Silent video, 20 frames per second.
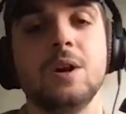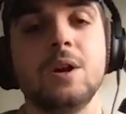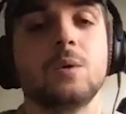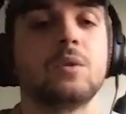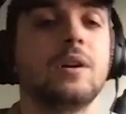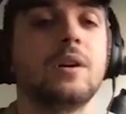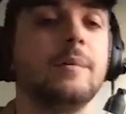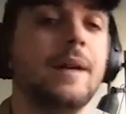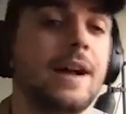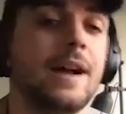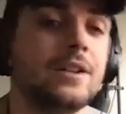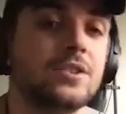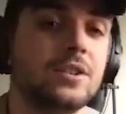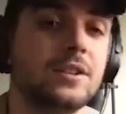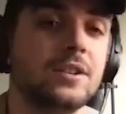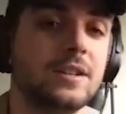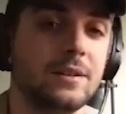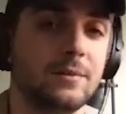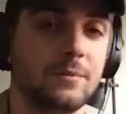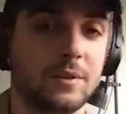We're
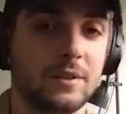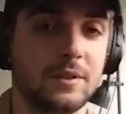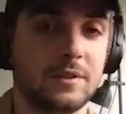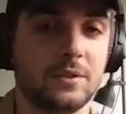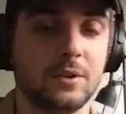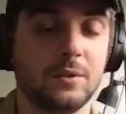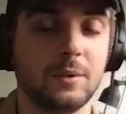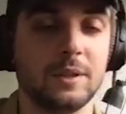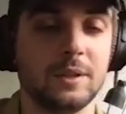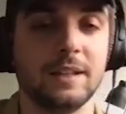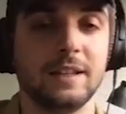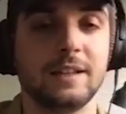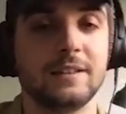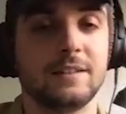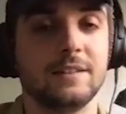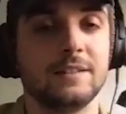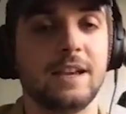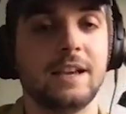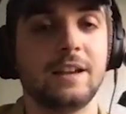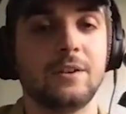imagining with Neuralink
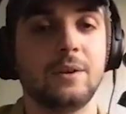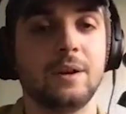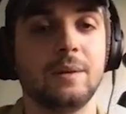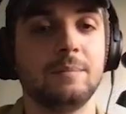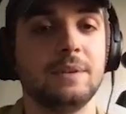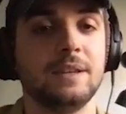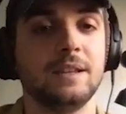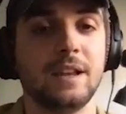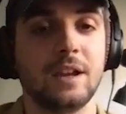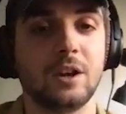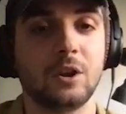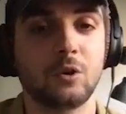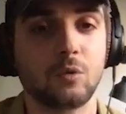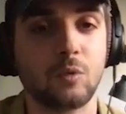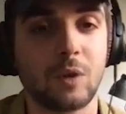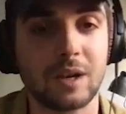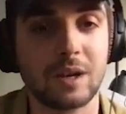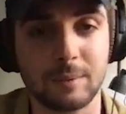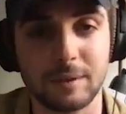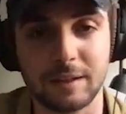the data rate being
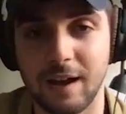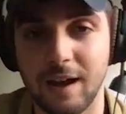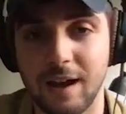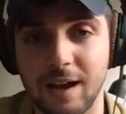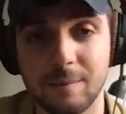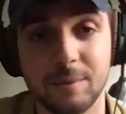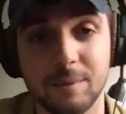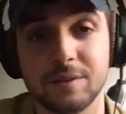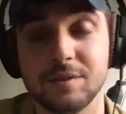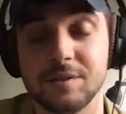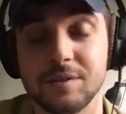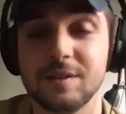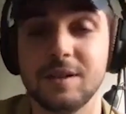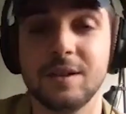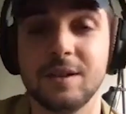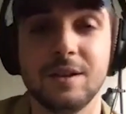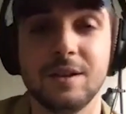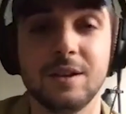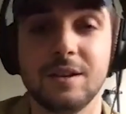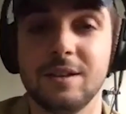incredibly high because,
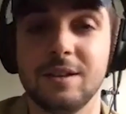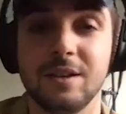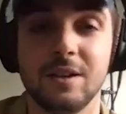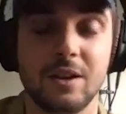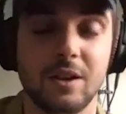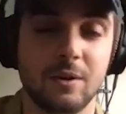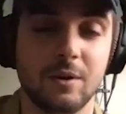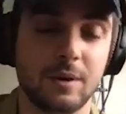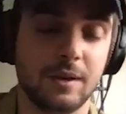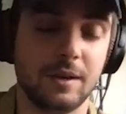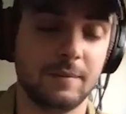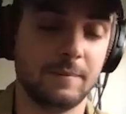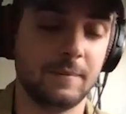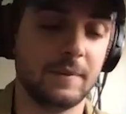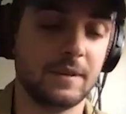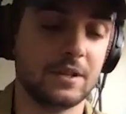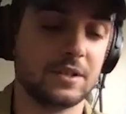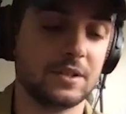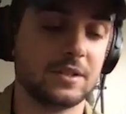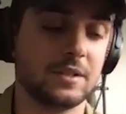you know,
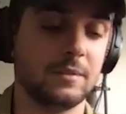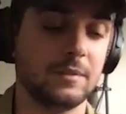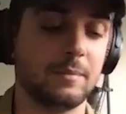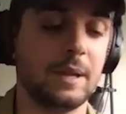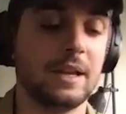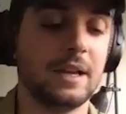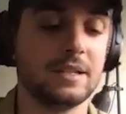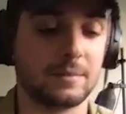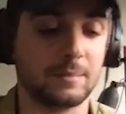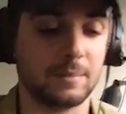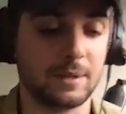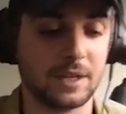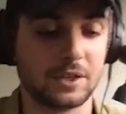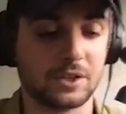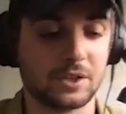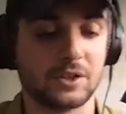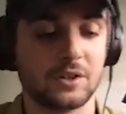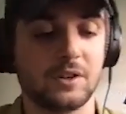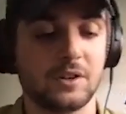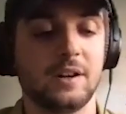just to paint a
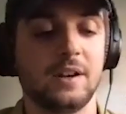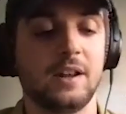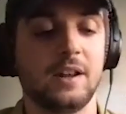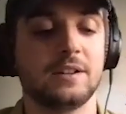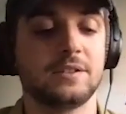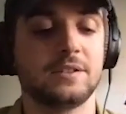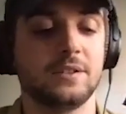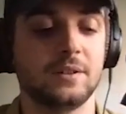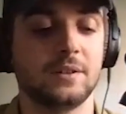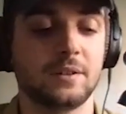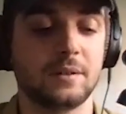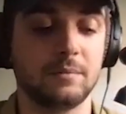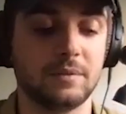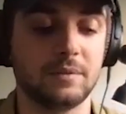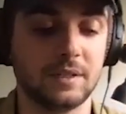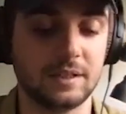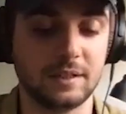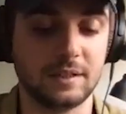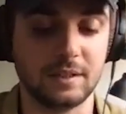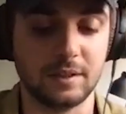picture, and not to
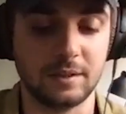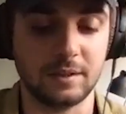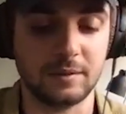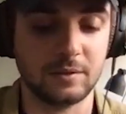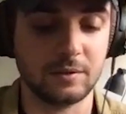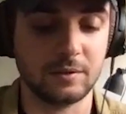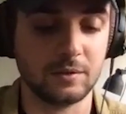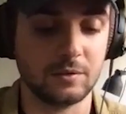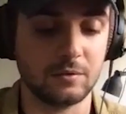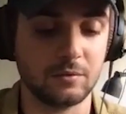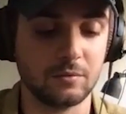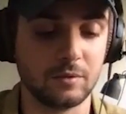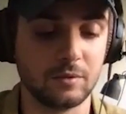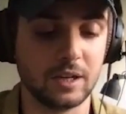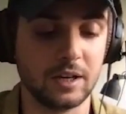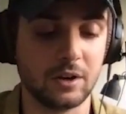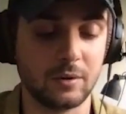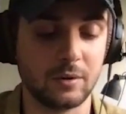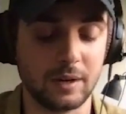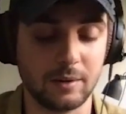completely
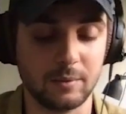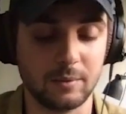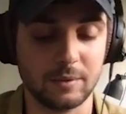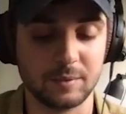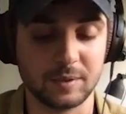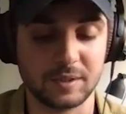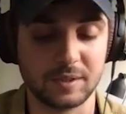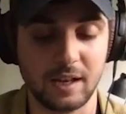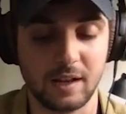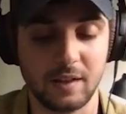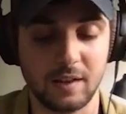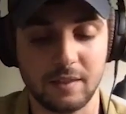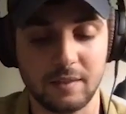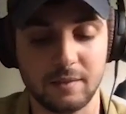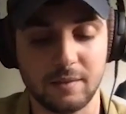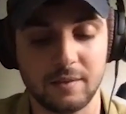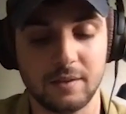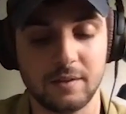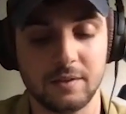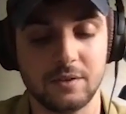reiterate what was
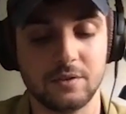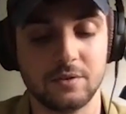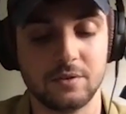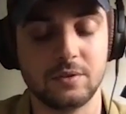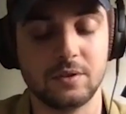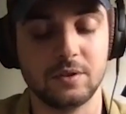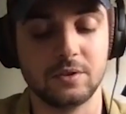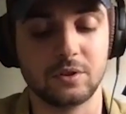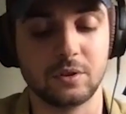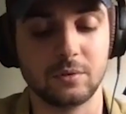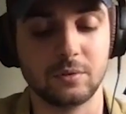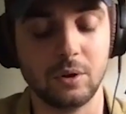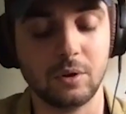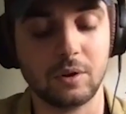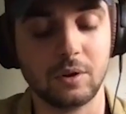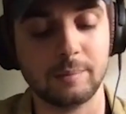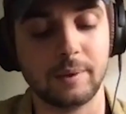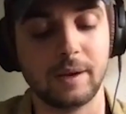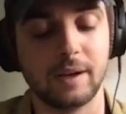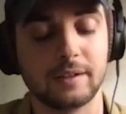the Joe
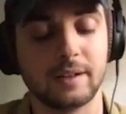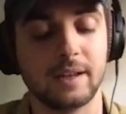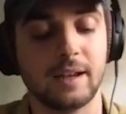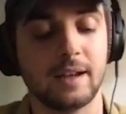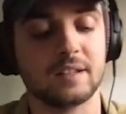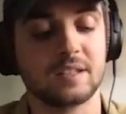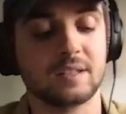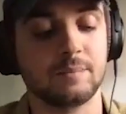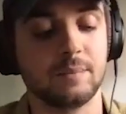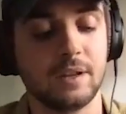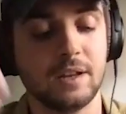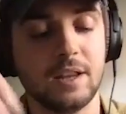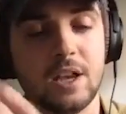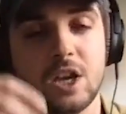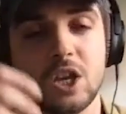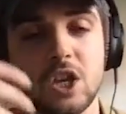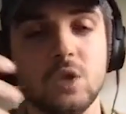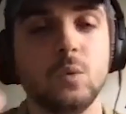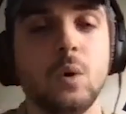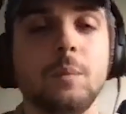Rogan podcast, but
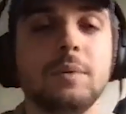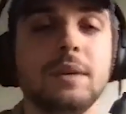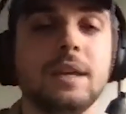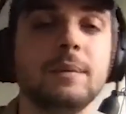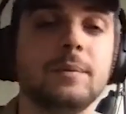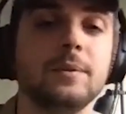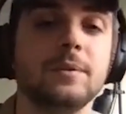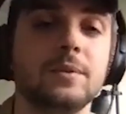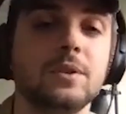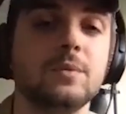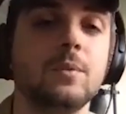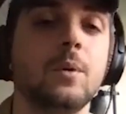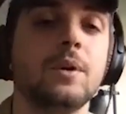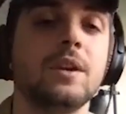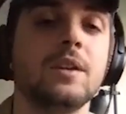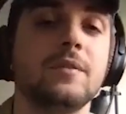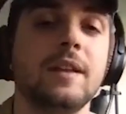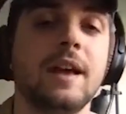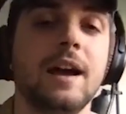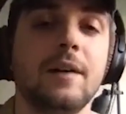you won't
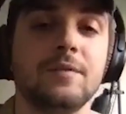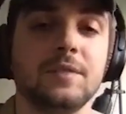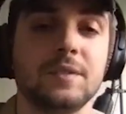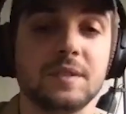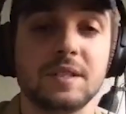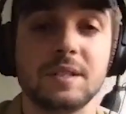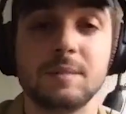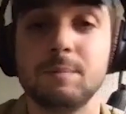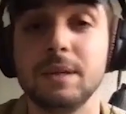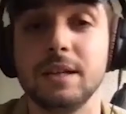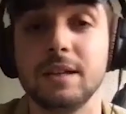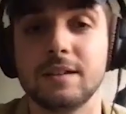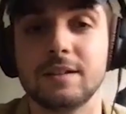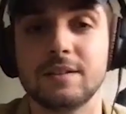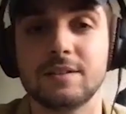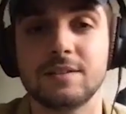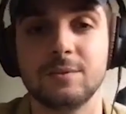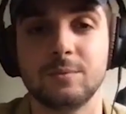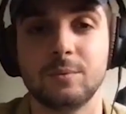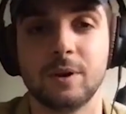even have to speak
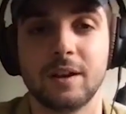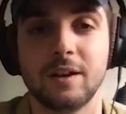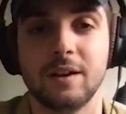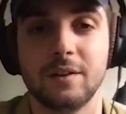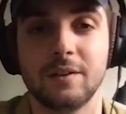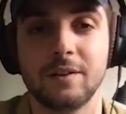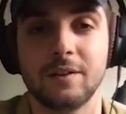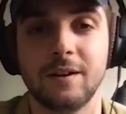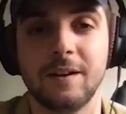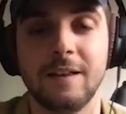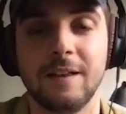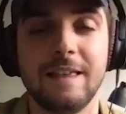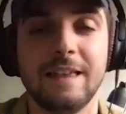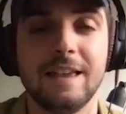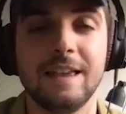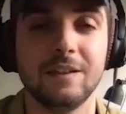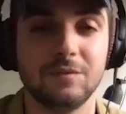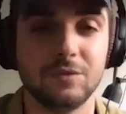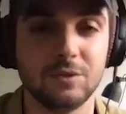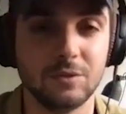to one another
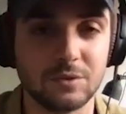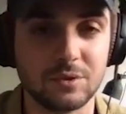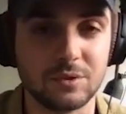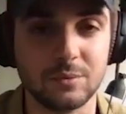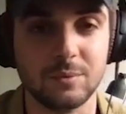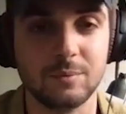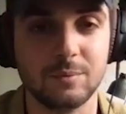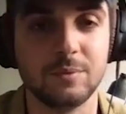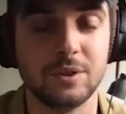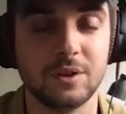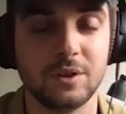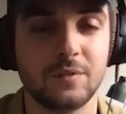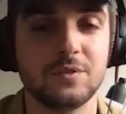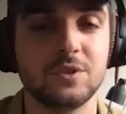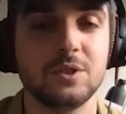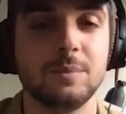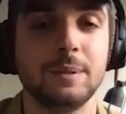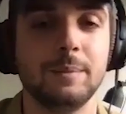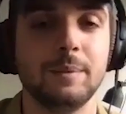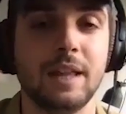if two
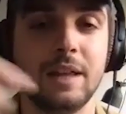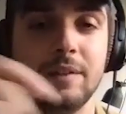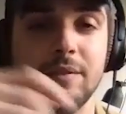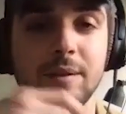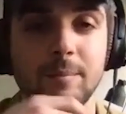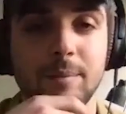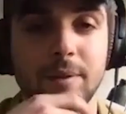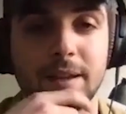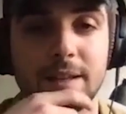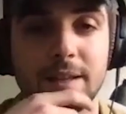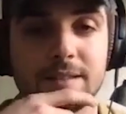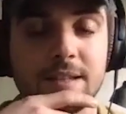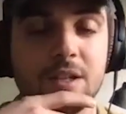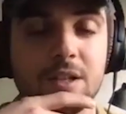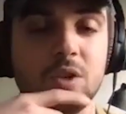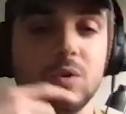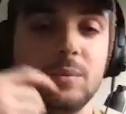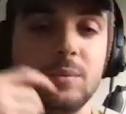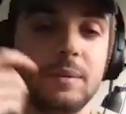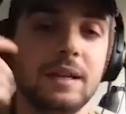people have implants in.
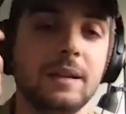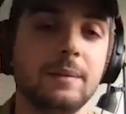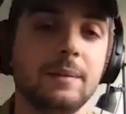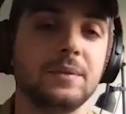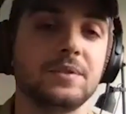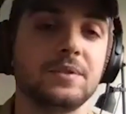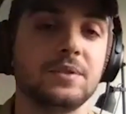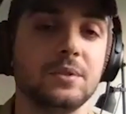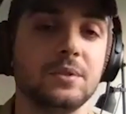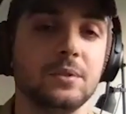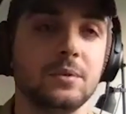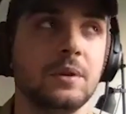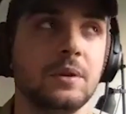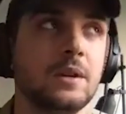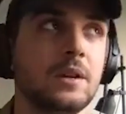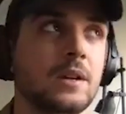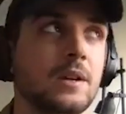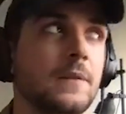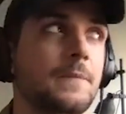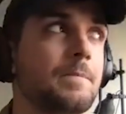You would be able to
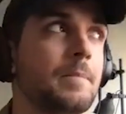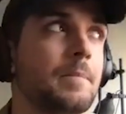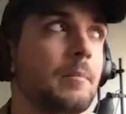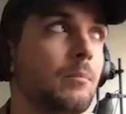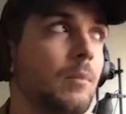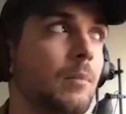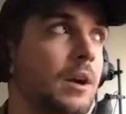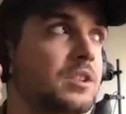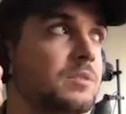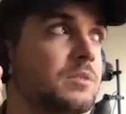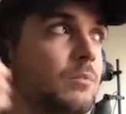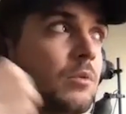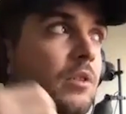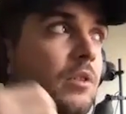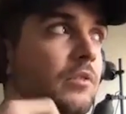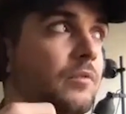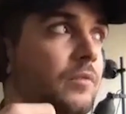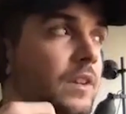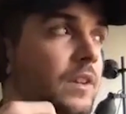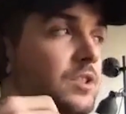much more
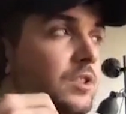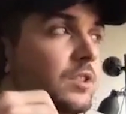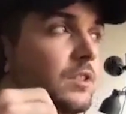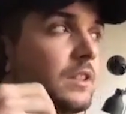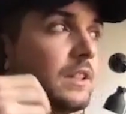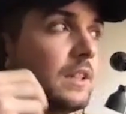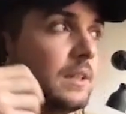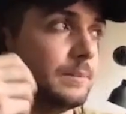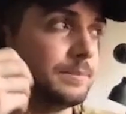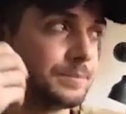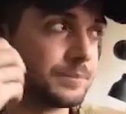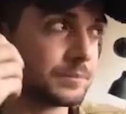efficiently,